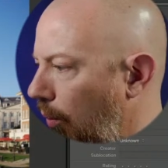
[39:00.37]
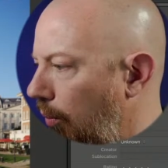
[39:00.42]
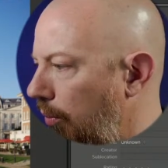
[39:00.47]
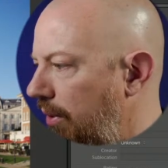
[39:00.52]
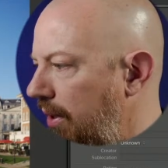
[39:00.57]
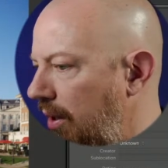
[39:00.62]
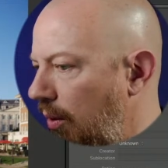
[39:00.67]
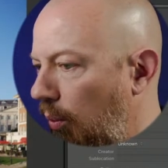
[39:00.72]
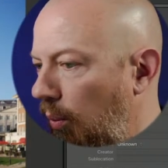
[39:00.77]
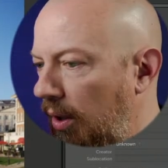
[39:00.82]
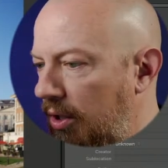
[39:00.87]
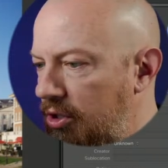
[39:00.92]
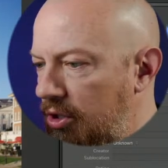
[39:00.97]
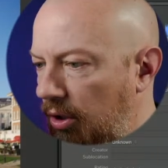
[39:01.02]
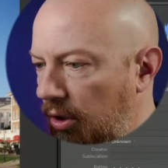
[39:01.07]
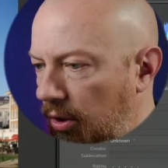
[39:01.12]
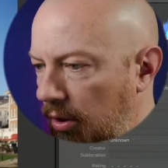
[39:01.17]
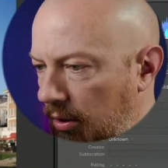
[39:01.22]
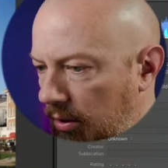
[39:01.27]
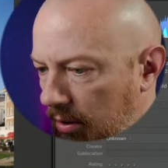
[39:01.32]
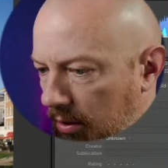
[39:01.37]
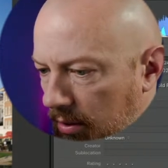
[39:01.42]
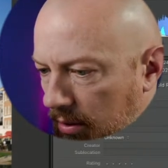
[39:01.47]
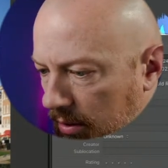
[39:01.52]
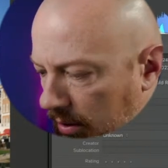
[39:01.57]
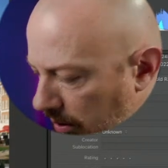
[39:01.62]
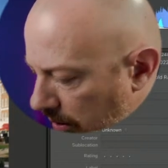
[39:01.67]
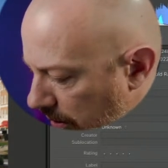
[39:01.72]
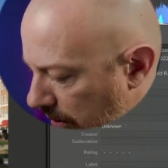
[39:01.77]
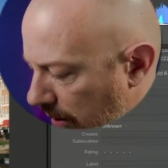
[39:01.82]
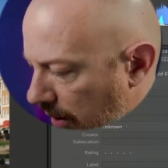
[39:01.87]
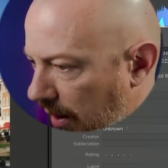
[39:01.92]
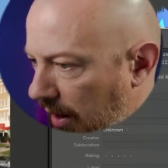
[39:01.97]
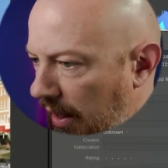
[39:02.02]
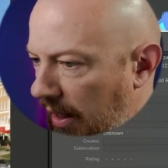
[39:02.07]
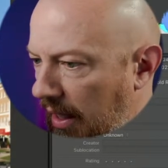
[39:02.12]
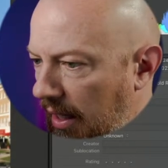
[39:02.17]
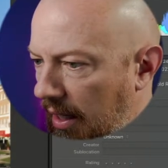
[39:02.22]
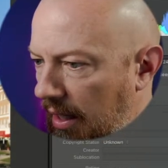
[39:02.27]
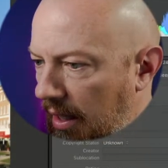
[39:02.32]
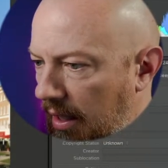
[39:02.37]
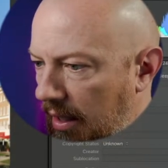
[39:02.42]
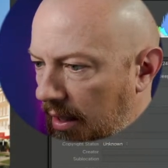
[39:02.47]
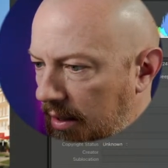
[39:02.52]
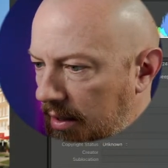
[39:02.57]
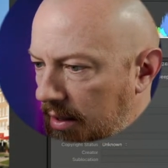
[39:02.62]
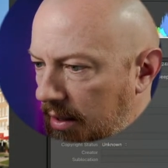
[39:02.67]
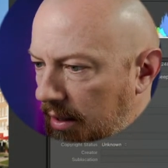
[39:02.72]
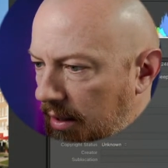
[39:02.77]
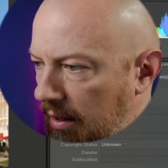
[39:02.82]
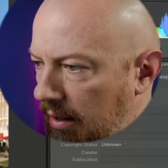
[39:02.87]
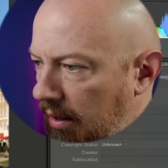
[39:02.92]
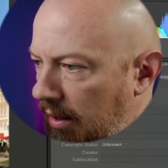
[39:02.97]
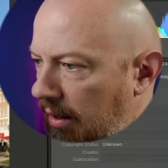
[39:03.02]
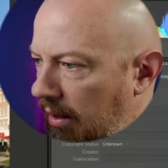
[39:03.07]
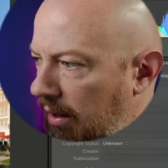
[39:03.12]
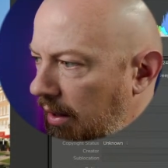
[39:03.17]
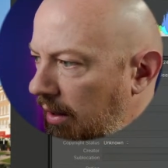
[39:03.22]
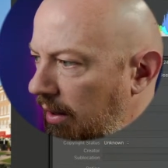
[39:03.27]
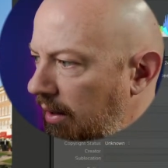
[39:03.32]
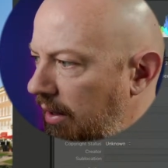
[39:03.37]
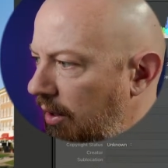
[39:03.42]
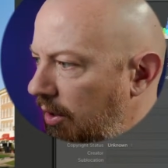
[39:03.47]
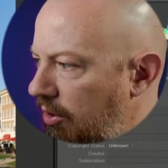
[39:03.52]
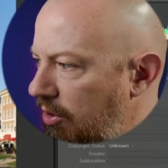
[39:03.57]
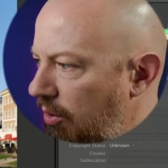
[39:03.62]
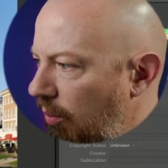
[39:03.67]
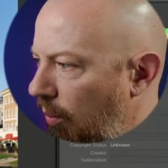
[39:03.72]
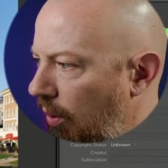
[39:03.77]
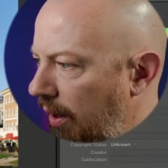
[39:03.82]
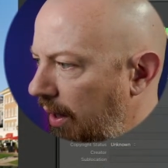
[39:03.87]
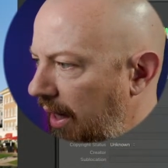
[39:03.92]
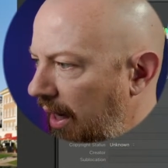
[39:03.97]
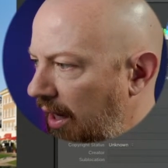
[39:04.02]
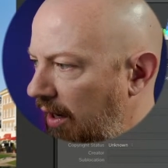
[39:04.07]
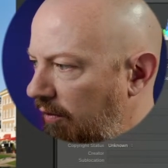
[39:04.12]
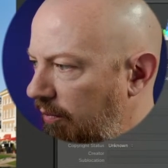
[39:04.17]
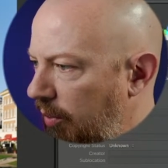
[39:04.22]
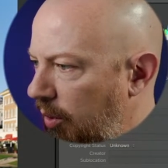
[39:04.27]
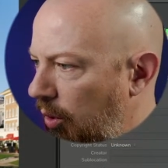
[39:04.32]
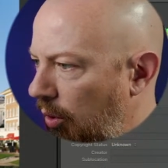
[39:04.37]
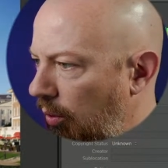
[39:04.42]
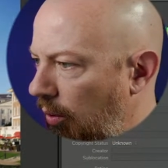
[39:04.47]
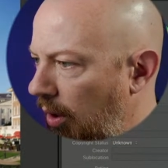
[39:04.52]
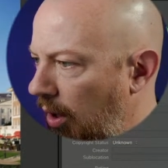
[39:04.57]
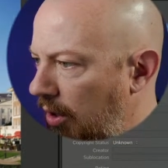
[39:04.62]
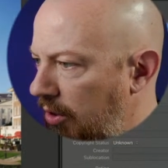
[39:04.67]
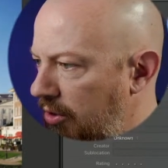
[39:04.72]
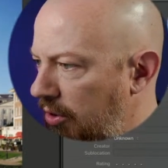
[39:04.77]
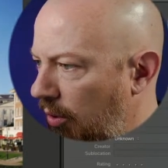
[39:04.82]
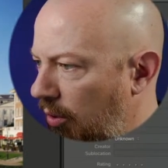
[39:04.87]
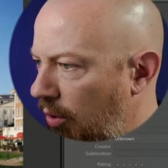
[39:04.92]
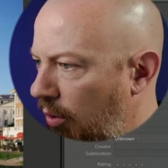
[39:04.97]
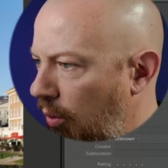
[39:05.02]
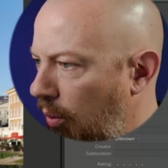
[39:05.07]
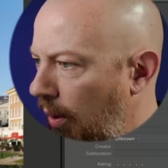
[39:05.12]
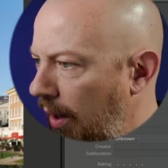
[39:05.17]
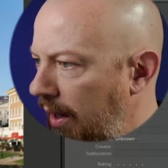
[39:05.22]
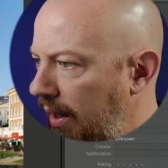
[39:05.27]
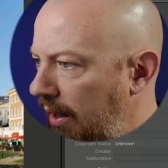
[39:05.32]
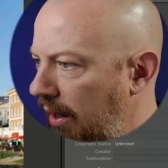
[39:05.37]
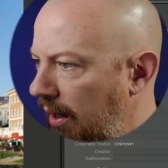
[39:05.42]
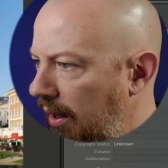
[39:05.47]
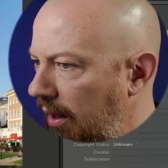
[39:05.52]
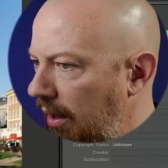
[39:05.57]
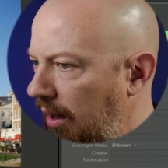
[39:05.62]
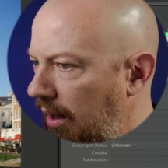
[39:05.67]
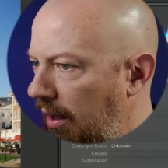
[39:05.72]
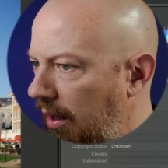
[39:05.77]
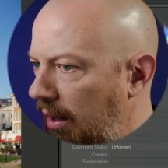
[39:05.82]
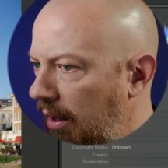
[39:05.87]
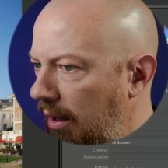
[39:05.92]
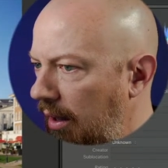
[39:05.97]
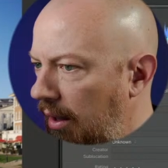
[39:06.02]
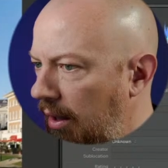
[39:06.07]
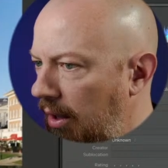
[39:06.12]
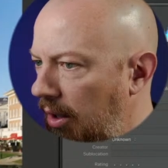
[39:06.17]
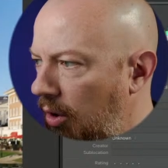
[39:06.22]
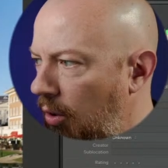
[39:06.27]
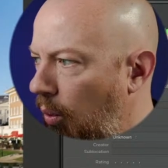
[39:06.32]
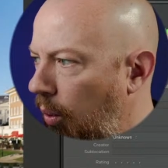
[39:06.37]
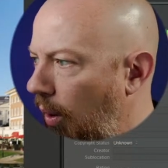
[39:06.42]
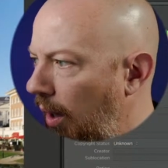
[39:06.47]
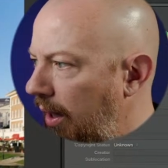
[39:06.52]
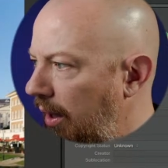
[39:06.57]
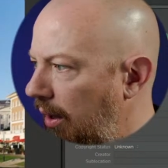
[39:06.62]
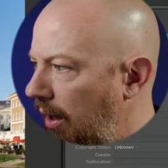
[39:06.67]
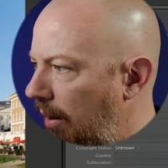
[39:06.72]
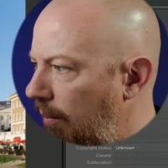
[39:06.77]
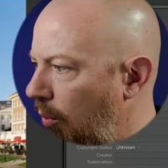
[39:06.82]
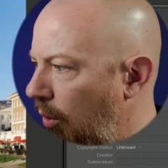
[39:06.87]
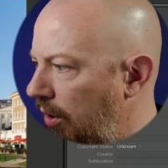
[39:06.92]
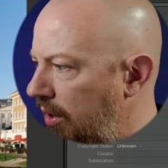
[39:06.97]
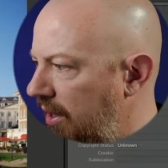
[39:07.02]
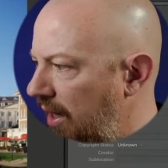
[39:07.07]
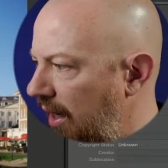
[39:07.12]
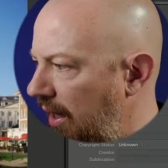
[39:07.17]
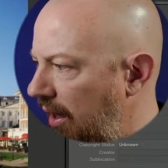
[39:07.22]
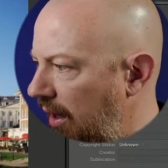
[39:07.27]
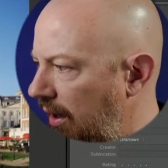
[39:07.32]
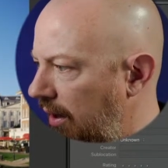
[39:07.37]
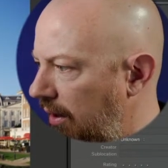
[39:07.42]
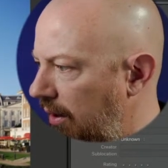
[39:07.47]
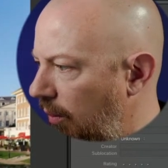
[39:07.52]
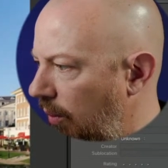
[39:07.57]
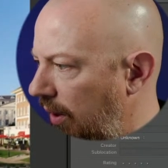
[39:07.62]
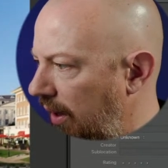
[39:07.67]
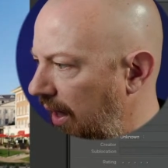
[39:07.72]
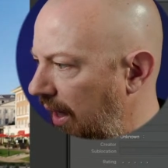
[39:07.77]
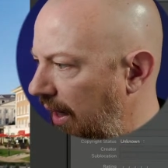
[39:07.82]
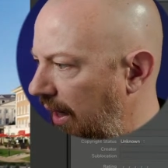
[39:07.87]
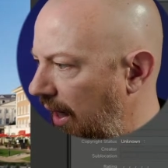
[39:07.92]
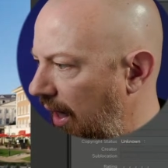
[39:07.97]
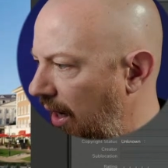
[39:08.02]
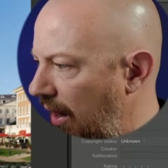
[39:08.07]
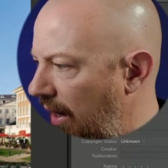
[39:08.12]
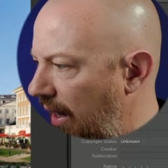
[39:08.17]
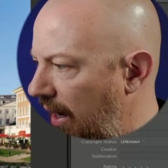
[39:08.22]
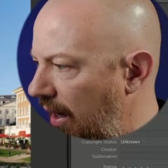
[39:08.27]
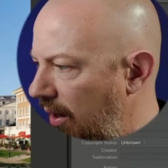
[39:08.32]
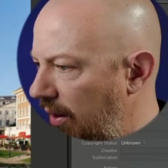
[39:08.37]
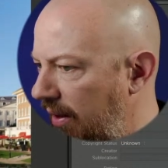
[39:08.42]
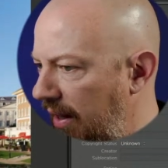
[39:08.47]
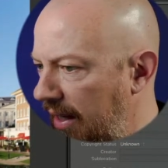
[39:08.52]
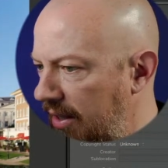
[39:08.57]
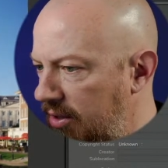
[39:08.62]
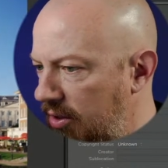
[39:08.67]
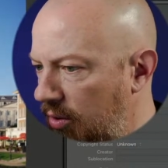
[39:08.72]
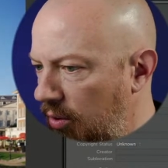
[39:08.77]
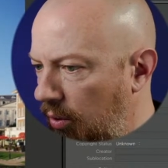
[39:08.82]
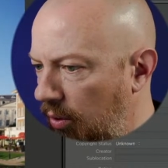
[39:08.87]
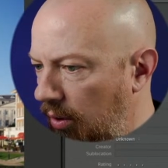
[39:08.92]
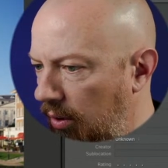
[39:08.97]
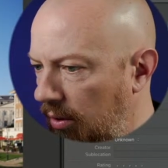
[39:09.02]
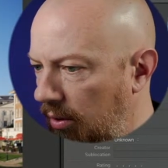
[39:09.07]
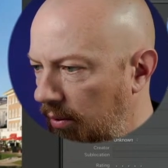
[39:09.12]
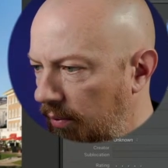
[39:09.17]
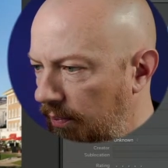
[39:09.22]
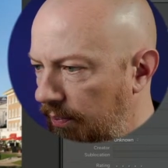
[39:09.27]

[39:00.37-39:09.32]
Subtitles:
original, and there's the one out of PureRAW. So quite a lot more data that we're getting out of that. That's cool.